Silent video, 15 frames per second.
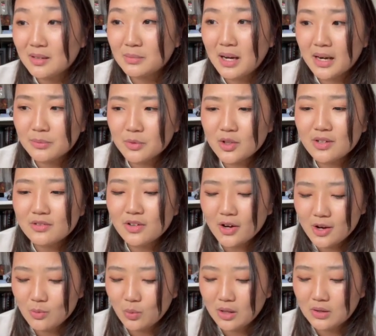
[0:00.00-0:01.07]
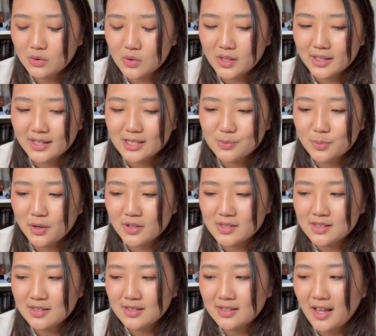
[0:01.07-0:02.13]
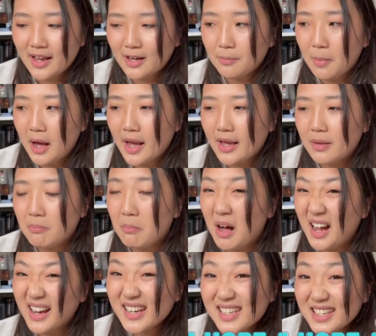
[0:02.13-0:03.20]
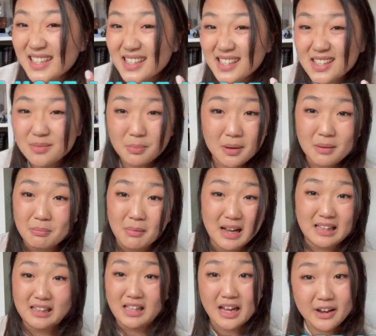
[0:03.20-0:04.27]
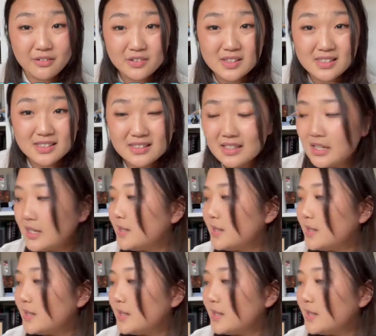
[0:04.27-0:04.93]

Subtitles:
I'm not a very well organized person. Like my mind is, but my life isn't.